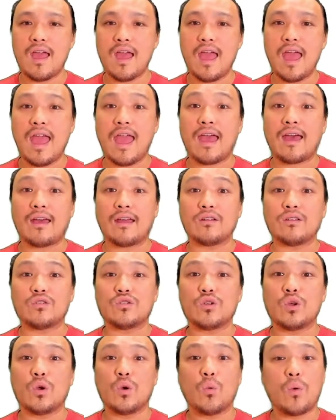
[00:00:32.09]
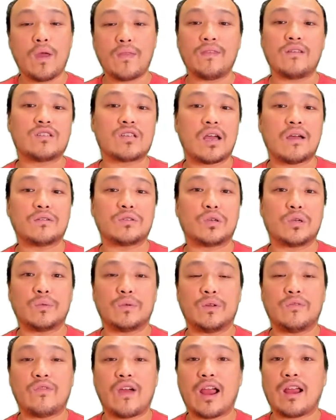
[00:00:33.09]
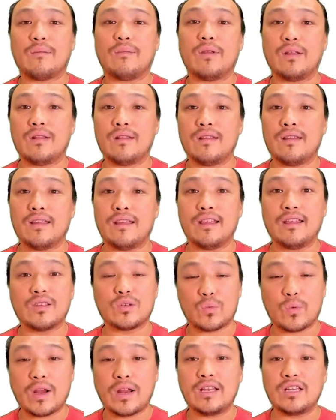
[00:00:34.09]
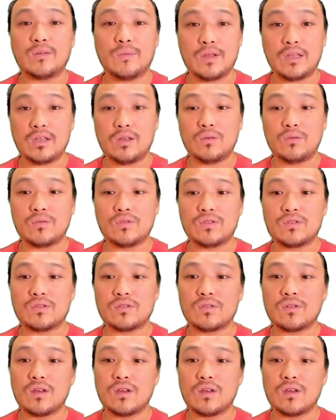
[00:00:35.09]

And when the JavaScript environment is ready to be used,